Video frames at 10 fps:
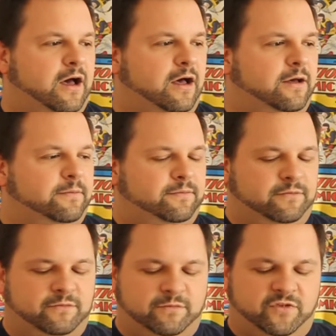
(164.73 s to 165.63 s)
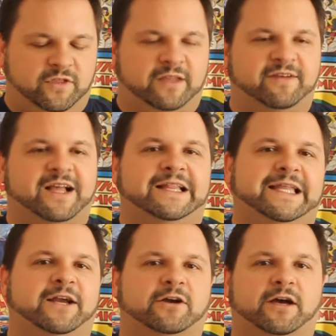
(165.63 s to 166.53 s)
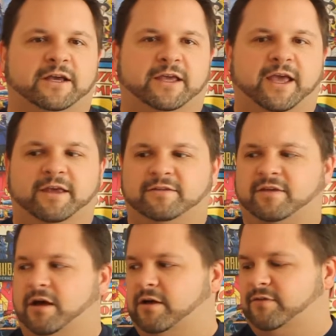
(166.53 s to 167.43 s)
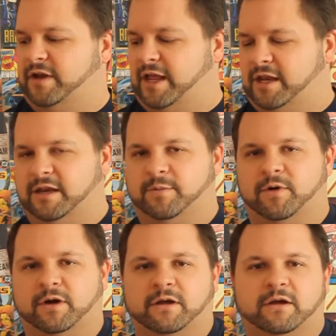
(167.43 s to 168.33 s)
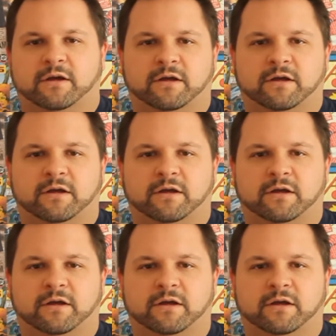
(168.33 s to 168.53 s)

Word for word: Um, so that's a clear-cut case of an indie book.